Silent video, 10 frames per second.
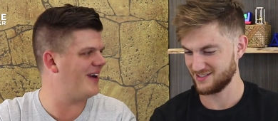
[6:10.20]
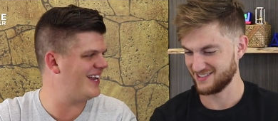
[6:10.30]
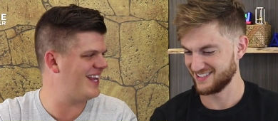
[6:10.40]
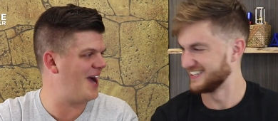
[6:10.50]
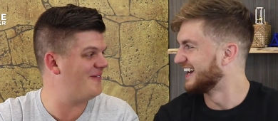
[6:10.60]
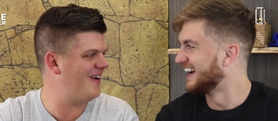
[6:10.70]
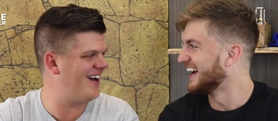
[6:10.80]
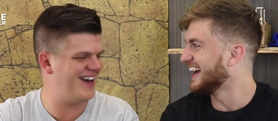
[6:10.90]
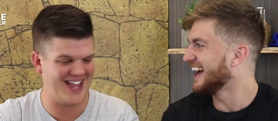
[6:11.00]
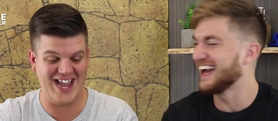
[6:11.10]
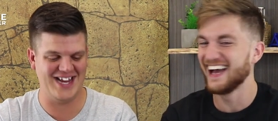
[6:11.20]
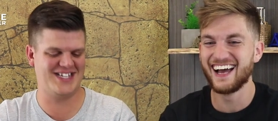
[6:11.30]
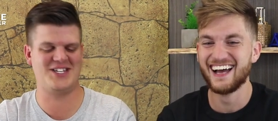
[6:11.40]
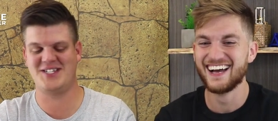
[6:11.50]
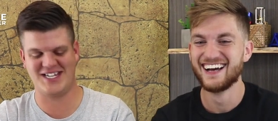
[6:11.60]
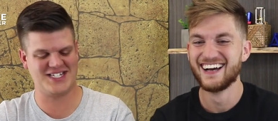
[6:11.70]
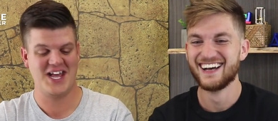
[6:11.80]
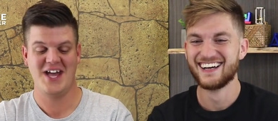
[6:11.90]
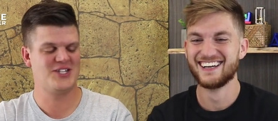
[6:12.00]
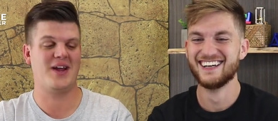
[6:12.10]
Speaker 1: right. I'm wrong. Eight or six.
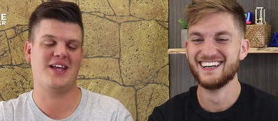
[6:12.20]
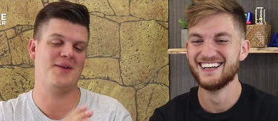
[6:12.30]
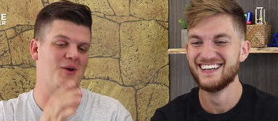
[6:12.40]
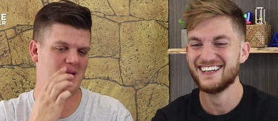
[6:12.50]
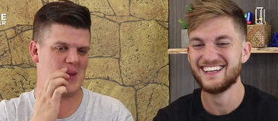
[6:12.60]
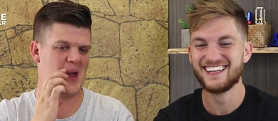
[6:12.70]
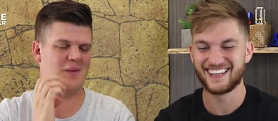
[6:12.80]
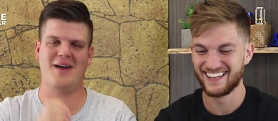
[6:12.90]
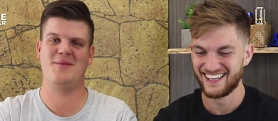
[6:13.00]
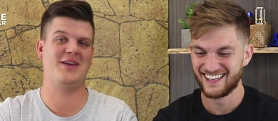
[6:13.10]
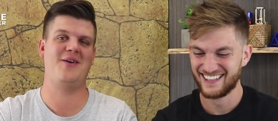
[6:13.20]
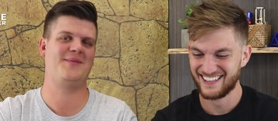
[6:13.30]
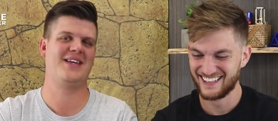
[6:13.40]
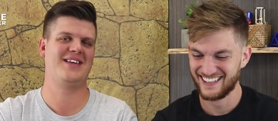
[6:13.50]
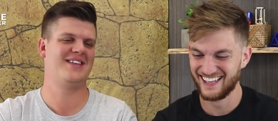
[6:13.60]
Sorry, keep going. I'm, I'm interrupting.